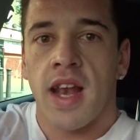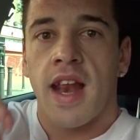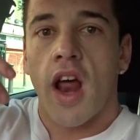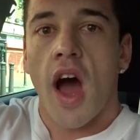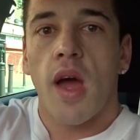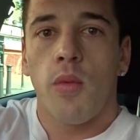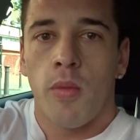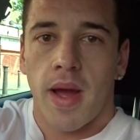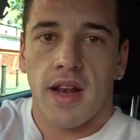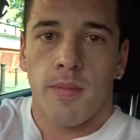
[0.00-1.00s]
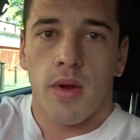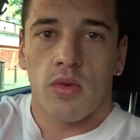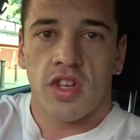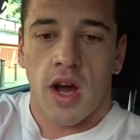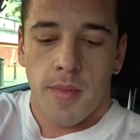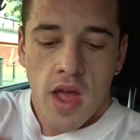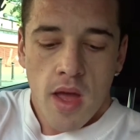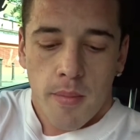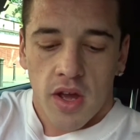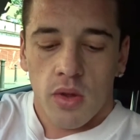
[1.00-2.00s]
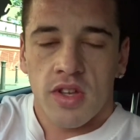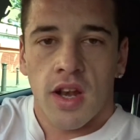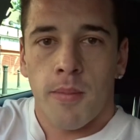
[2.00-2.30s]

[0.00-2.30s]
and then I will make the meals up by using